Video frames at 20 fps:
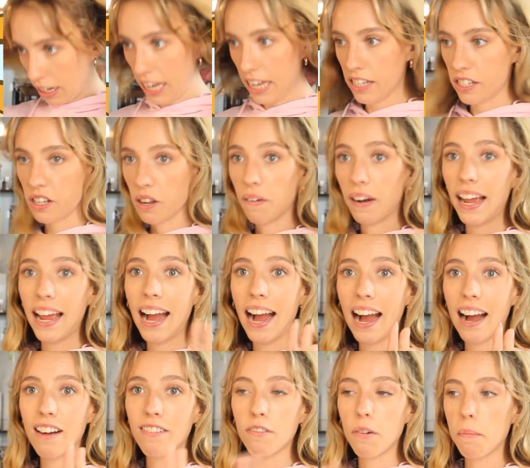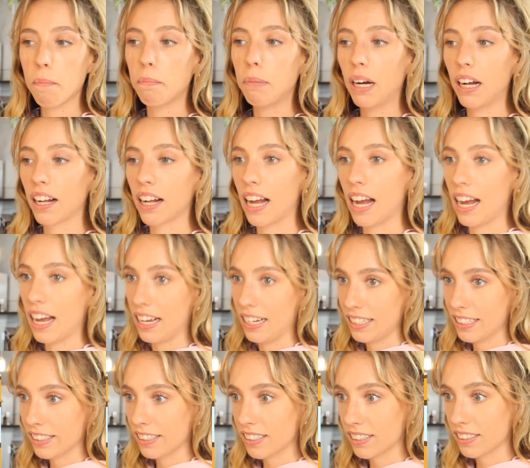Okay, so I have bug
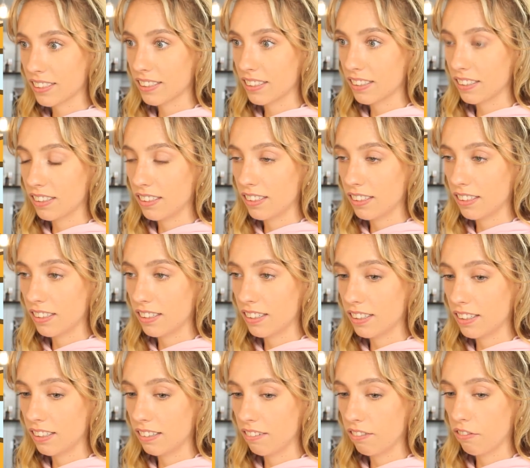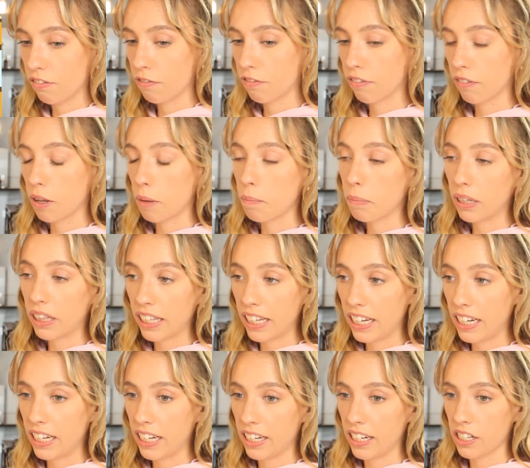eyes
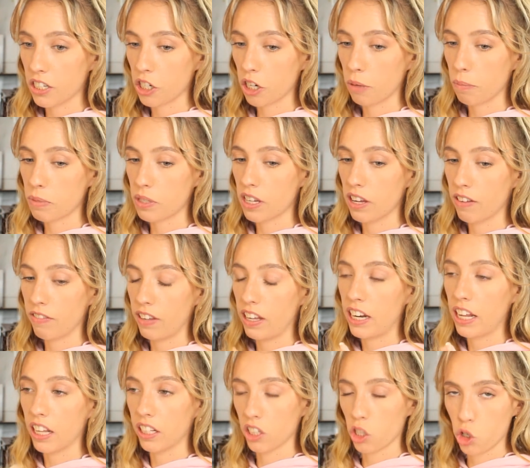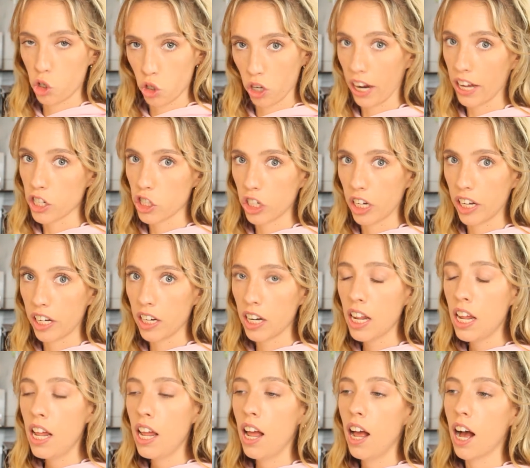completed in terms of an
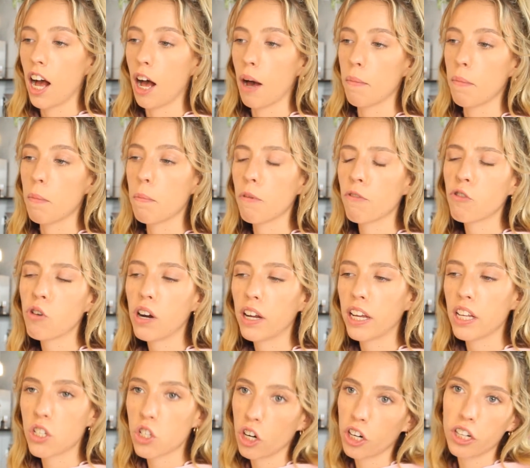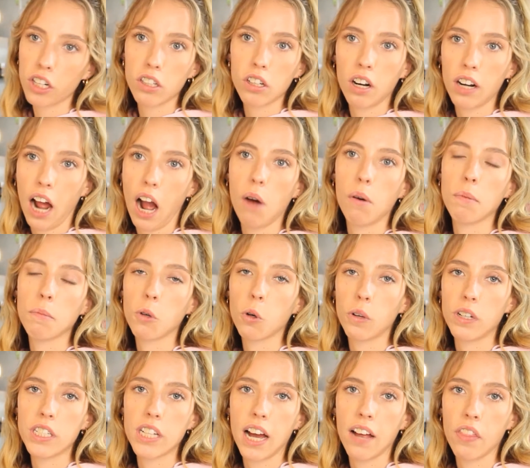illustration. And before I get started on how I'm
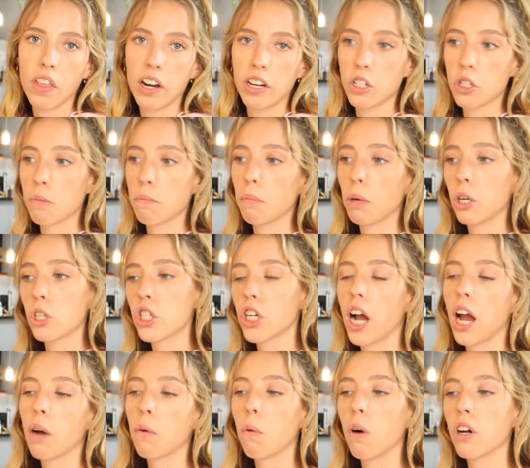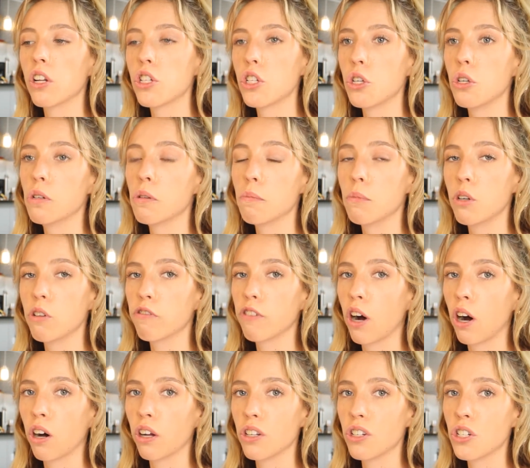going to add that into merch, I want to
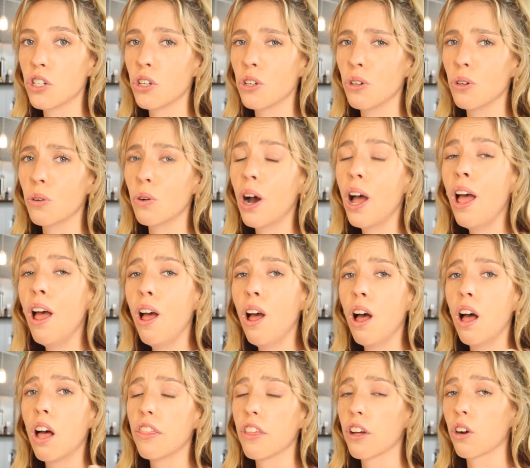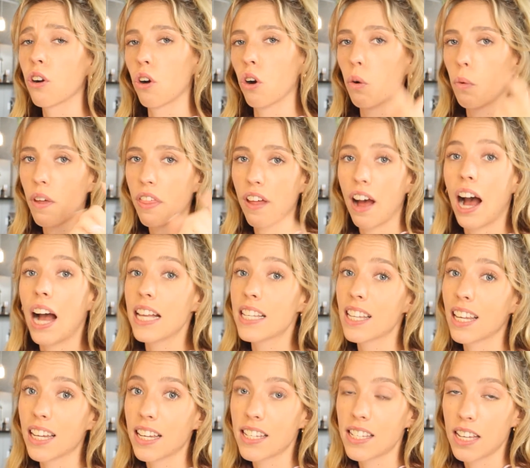move on to the girl with
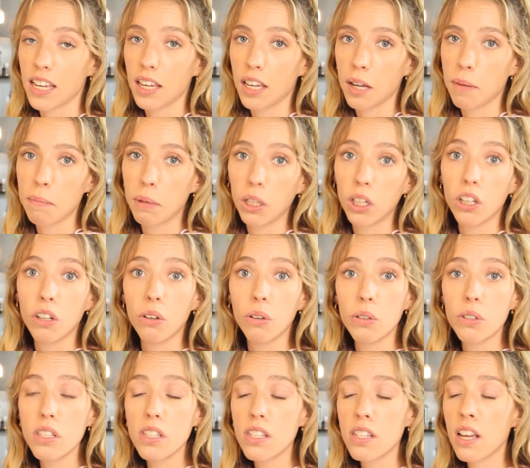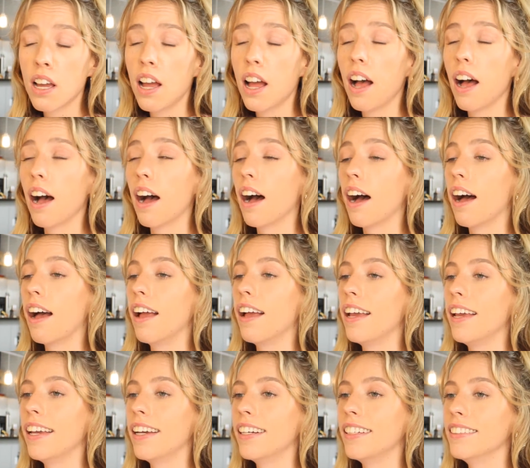eyes like sinking balloons,
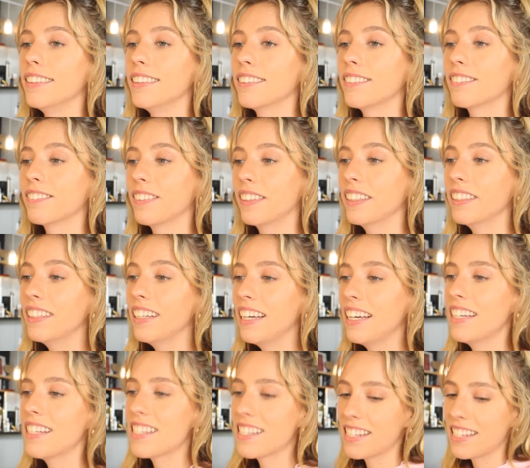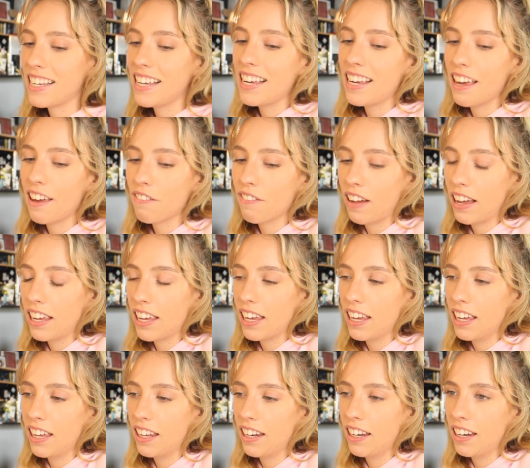and really see if I
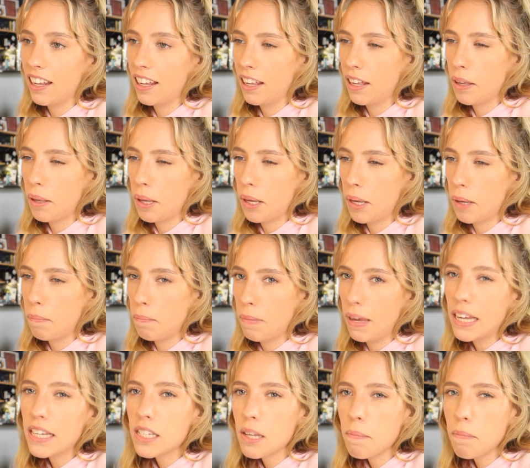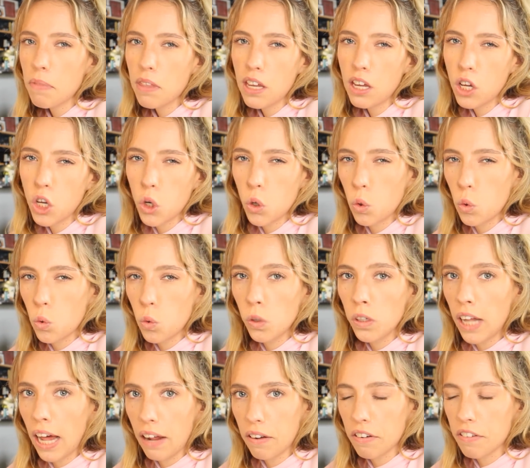can make something
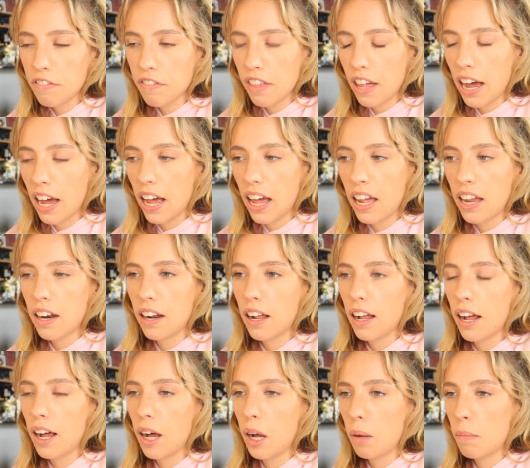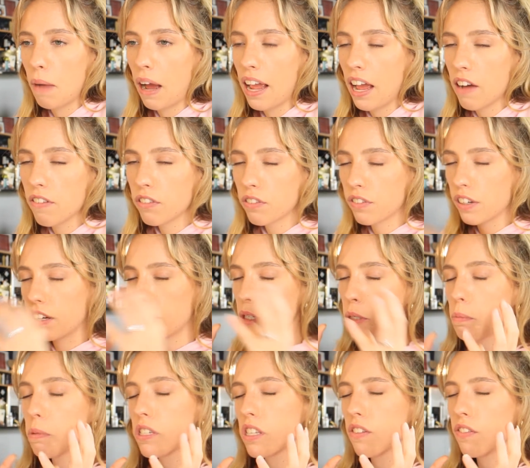cool out of that. I have a
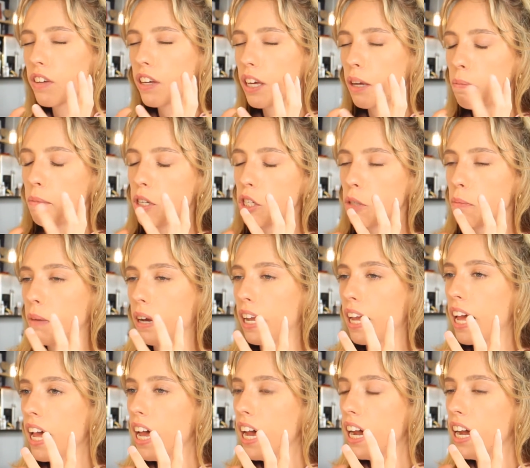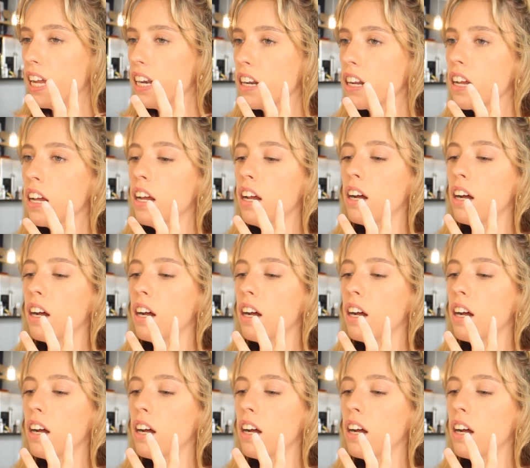very specific image in my head.